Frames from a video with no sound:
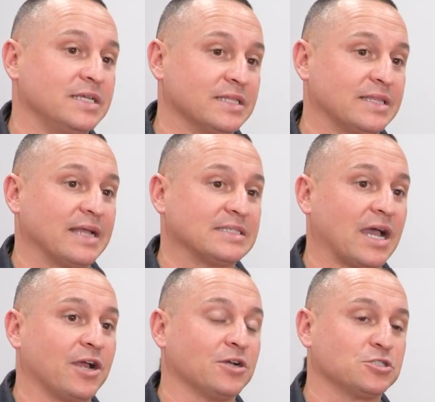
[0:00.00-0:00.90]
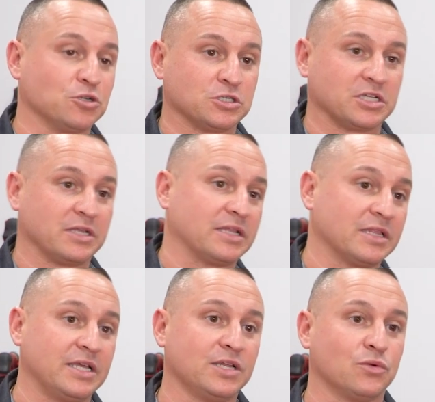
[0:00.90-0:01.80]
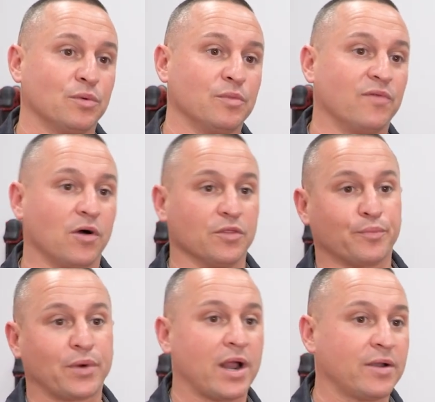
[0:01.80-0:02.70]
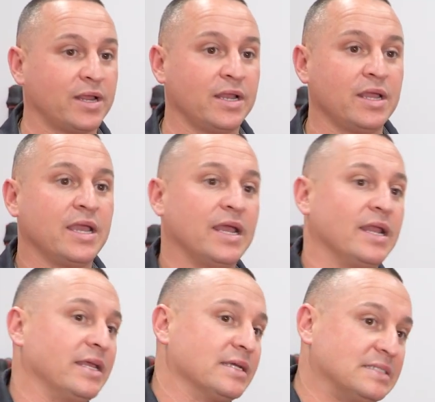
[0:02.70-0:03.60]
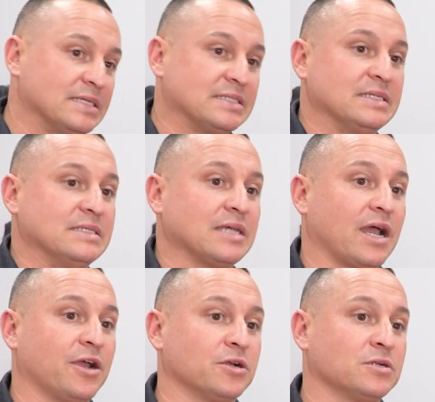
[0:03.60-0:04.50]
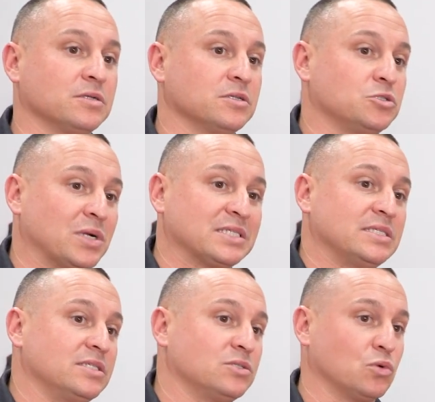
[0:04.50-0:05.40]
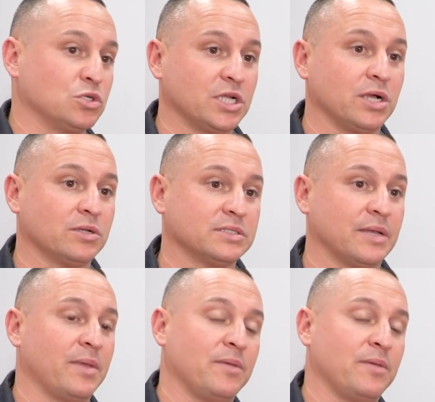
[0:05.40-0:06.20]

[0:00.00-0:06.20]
get that tire surgically cleaned, to remove all the browning, any existing tire dressings or gels that may